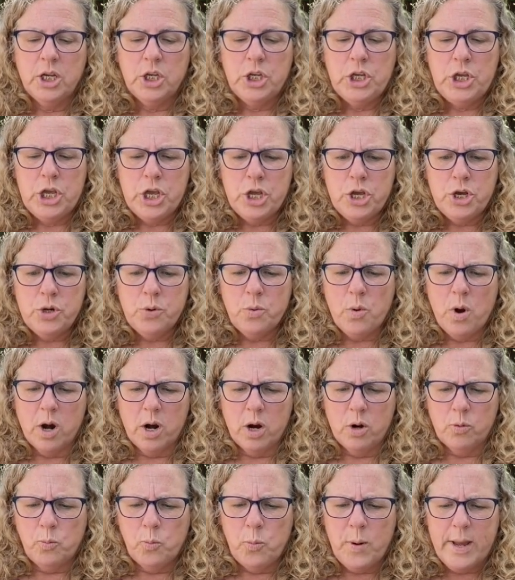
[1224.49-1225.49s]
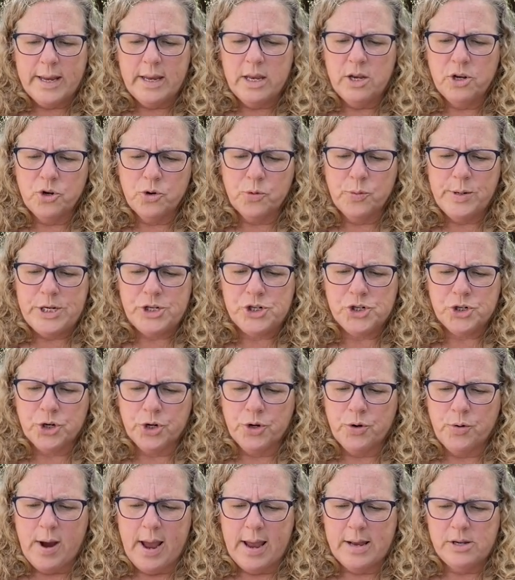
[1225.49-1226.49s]
"You are a wicked creature,"
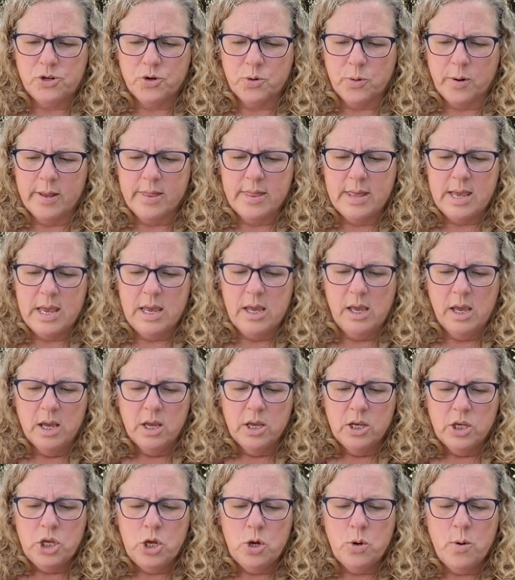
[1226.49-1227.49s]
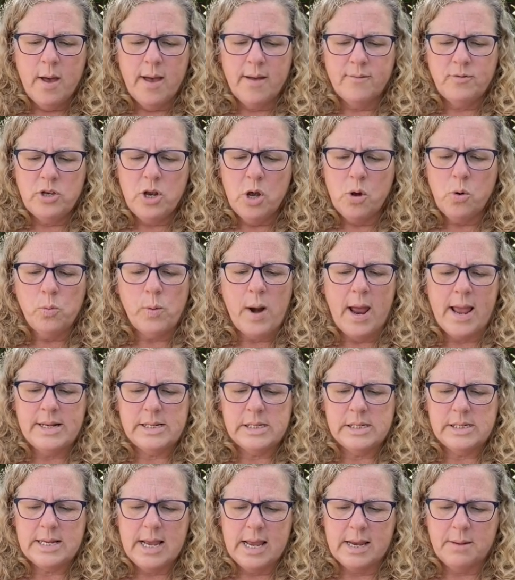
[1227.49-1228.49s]
cried Dorothy. "You have no right
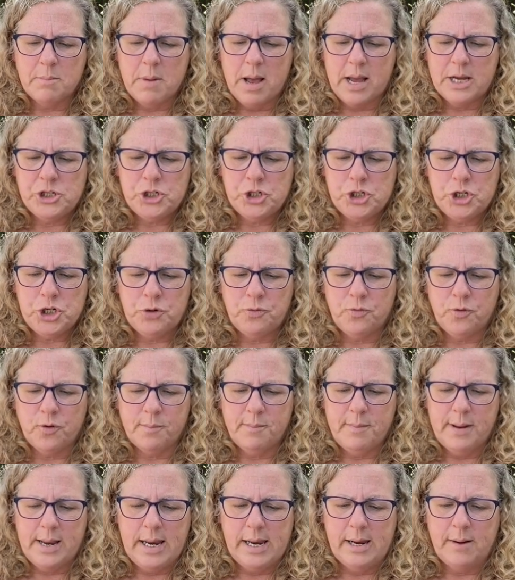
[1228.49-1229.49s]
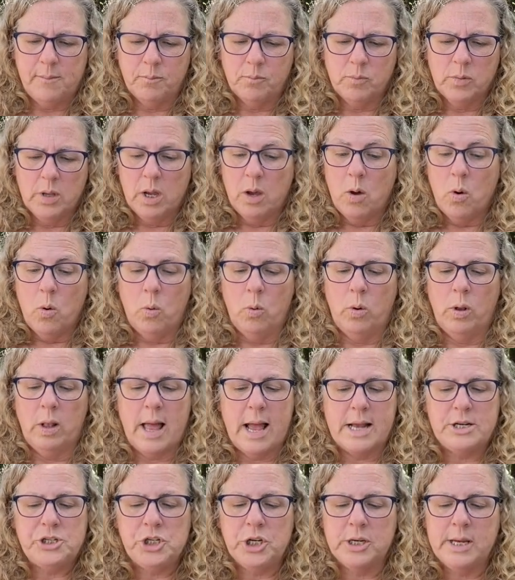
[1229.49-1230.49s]
to take my shoe from me." "Well,
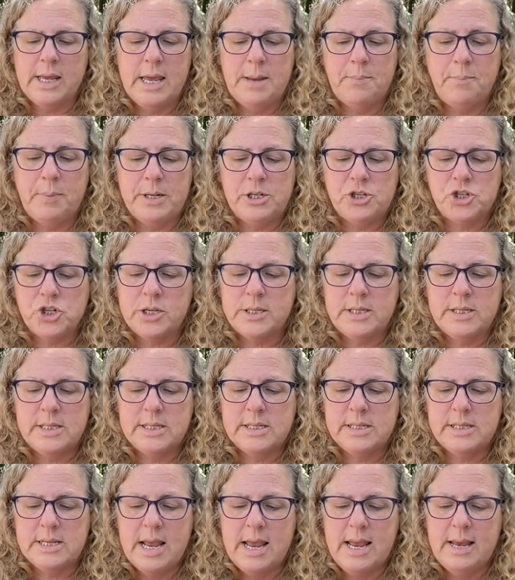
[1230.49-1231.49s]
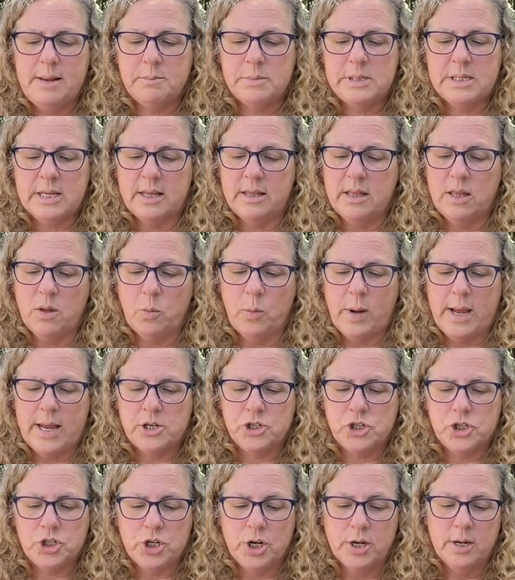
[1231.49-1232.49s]
I shall keep it just the same," said the
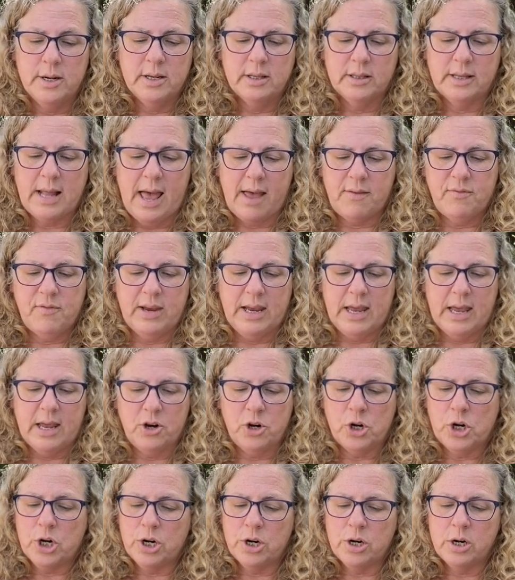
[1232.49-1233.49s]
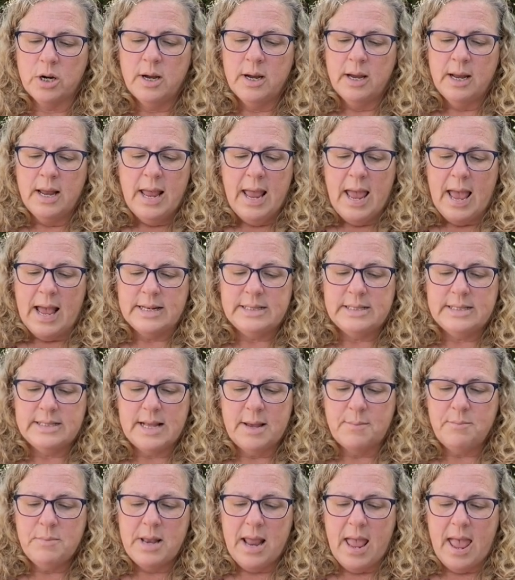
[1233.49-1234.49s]
witch, laughing at her, "and
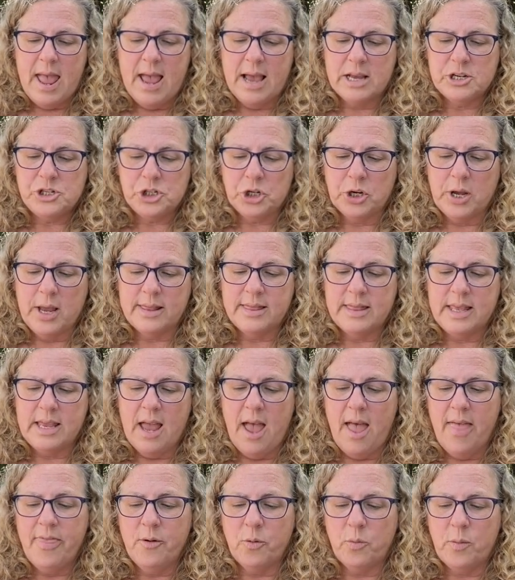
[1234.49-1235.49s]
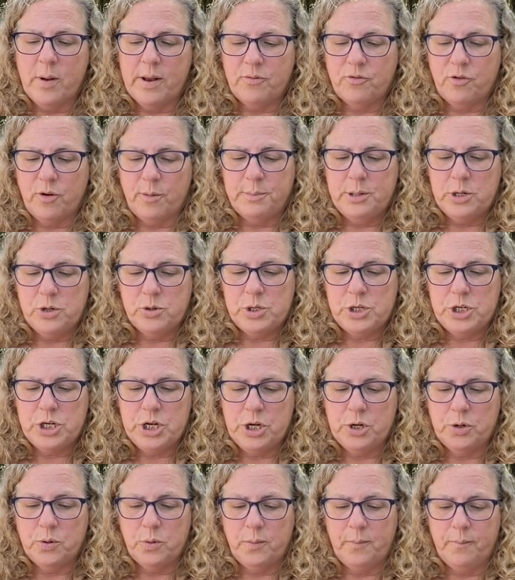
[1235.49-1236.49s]
some day I shall get the other one from you
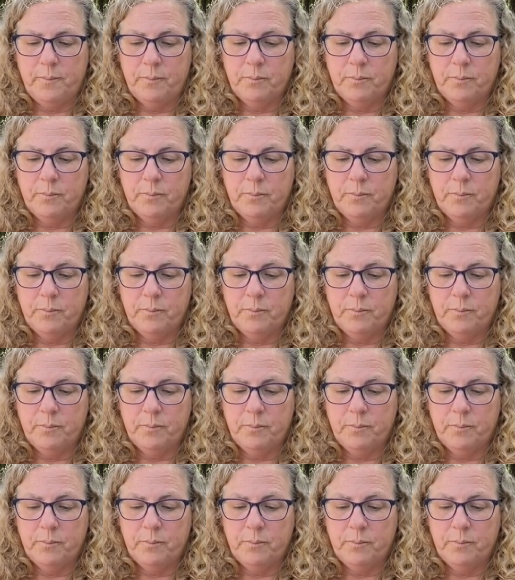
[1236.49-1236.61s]
too."